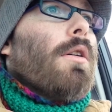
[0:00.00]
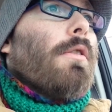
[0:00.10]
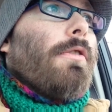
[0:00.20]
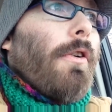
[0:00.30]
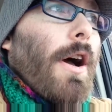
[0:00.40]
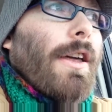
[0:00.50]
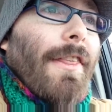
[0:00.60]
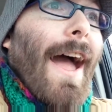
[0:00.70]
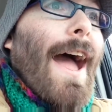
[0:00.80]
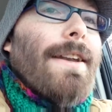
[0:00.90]
Fuck
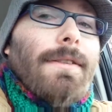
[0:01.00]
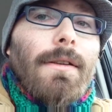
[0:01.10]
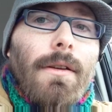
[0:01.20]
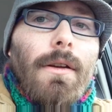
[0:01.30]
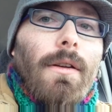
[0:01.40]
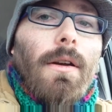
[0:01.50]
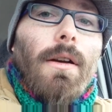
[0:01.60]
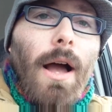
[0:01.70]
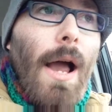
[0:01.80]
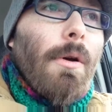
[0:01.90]
that.
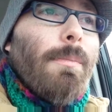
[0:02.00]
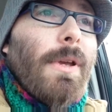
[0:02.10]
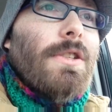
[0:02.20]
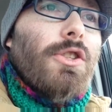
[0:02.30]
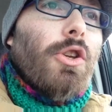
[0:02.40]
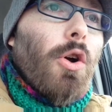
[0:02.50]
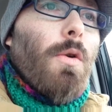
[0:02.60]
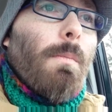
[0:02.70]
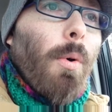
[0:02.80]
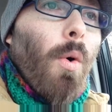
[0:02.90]
I would be
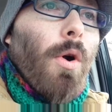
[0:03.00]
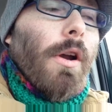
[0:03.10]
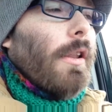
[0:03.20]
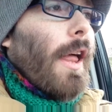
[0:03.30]
so bored.